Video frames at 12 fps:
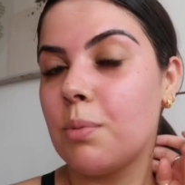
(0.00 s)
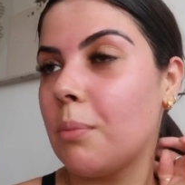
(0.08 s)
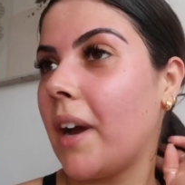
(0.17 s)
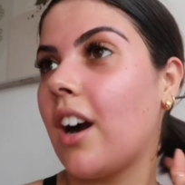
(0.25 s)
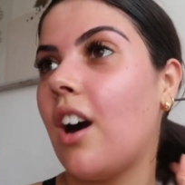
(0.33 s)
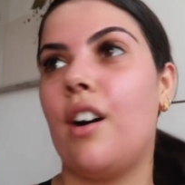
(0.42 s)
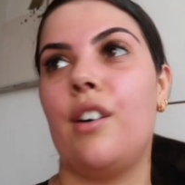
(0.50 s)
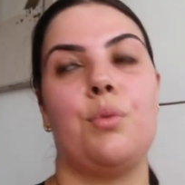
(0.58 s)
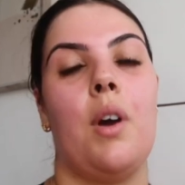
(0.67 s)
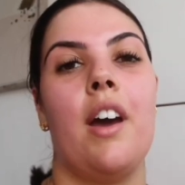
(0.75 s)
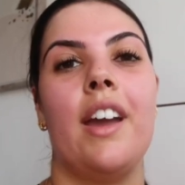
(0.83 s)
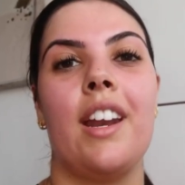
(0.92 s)
But my calves
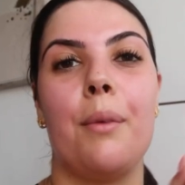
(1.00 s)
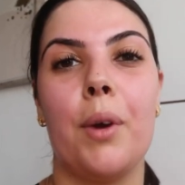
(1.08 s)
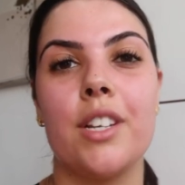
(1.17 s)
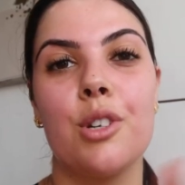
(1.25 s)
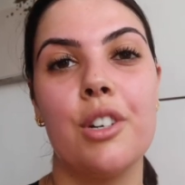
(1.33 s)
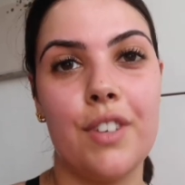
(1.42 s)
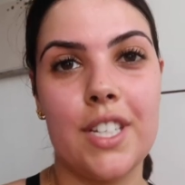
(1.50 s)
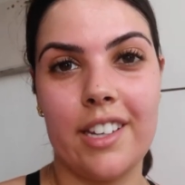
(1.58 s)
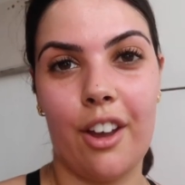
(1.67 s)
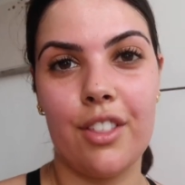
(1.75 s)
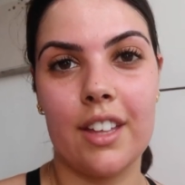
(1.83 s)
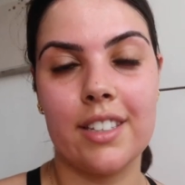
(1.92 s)
were hurting. I went to a
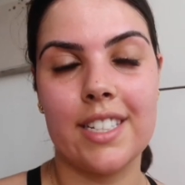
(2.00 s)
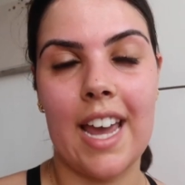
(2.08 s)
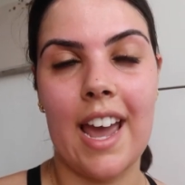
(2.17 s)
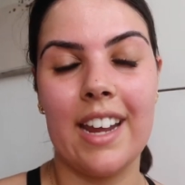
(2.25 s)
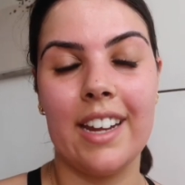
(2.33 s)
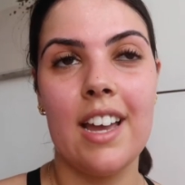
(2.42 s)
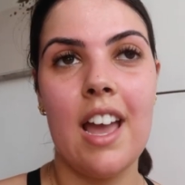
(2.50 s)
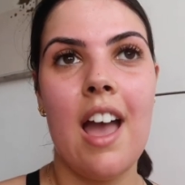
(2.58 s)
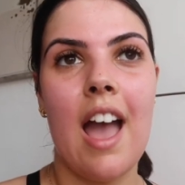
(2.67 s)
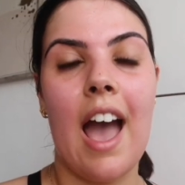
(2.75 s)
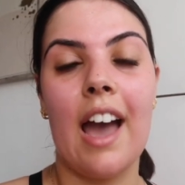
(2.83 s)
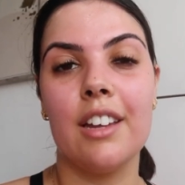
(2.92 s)
physio the other day,
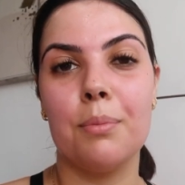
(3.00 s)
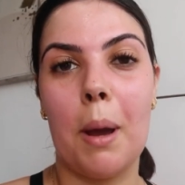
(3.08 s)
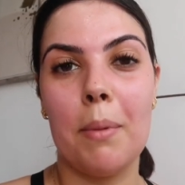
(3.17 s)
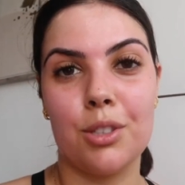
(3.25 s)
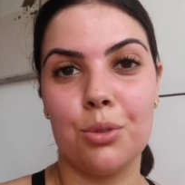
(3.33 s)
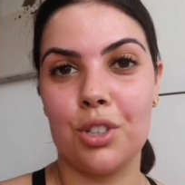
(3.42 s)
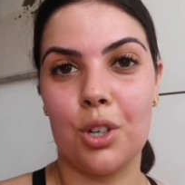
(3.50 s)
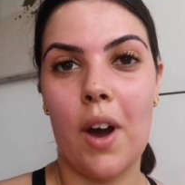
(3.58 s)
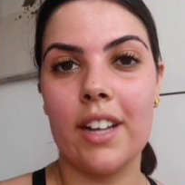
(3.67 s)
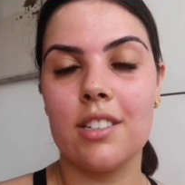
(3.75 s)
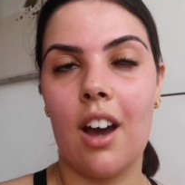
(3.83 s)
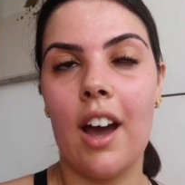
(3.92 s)
and my muscles are
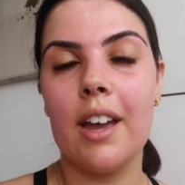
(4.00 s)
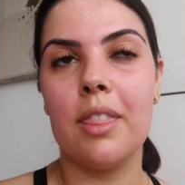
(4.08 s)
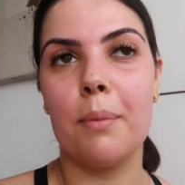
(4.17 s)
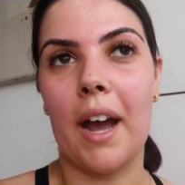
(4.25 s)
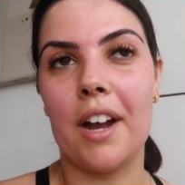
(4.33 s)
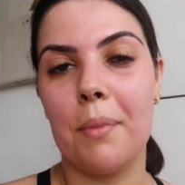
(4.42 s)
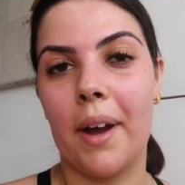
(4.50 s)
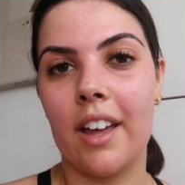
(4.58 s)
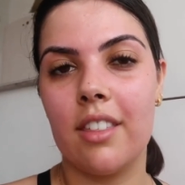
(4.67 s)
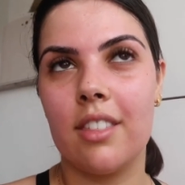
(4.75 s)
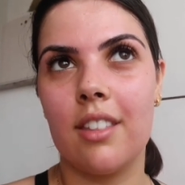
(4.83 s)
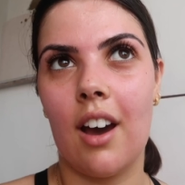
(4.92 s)
quite tight in the back of my
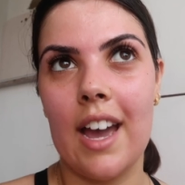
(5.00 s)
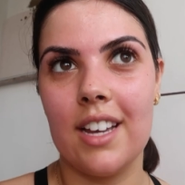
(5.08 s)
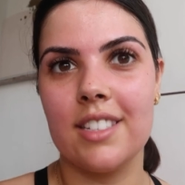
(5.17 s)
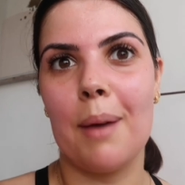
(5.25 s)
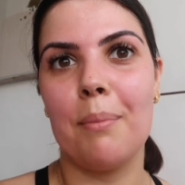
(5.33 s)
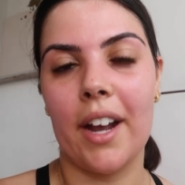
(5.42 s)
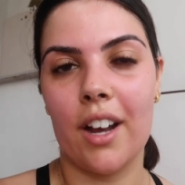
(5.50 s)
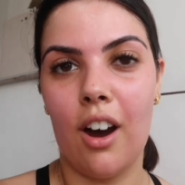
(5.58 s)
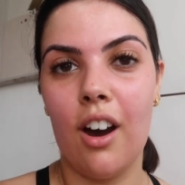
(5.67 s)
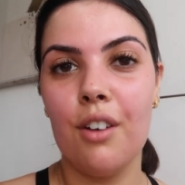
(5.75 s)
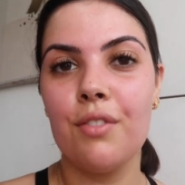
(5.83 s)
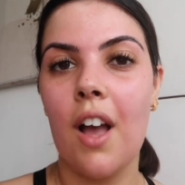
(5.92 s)
thighs and my
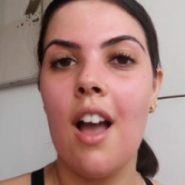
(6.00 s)
calf.